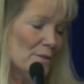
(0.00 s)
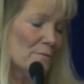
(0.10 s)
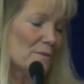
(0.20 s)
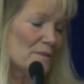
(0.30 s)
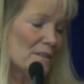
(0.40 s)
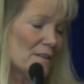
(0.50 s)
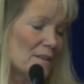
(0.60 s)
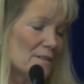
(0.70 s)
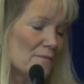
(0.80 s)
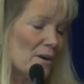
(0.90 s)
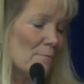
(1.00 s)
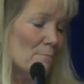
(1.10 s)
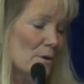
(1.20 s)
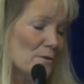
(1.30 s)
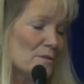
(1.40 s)
the resilience of our
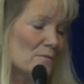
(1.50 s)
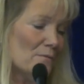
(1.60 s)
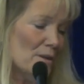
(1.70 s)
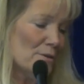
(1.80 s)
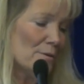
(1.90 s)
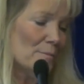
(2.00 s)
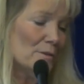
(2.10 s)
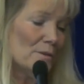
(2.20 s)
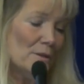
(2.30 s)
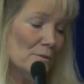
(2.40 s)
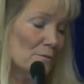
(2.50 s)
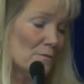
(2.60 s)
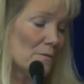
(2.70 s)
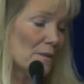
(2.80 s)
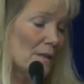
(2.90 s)
most vulnerable youth.